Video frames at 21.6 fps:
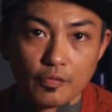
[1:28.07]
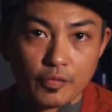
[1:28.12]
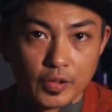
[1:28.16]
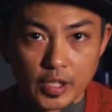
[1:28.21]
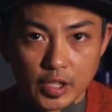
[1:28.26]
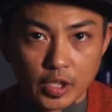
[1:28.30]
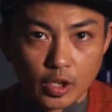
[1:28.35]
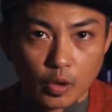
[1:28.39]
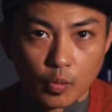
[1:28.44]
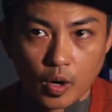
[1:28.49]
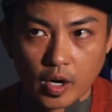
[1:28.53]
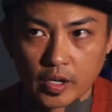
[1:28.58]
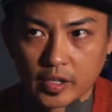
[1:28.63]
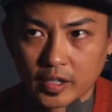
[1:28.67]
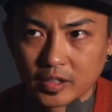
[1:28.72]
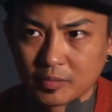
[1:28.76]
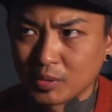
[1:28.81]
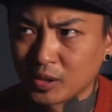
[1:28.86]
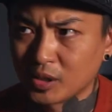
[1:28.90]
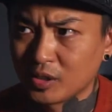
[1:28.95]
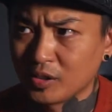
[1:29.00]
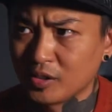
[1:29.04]
video on
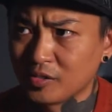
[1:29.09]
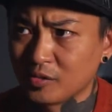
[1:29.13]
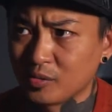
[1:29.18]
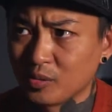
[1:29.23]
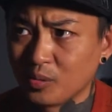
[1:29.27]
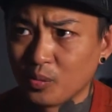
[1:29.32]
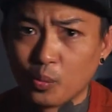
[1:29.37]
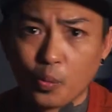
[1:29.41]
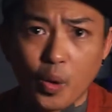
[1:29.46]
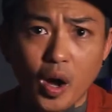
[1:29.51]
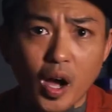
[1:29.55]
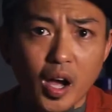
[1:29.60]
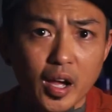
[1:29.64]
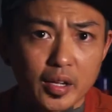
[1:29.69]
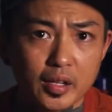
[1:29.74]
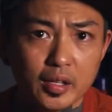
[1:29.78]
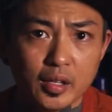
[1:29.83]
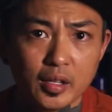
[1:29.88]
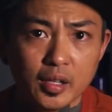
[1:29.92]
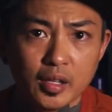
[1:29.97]
it, because why?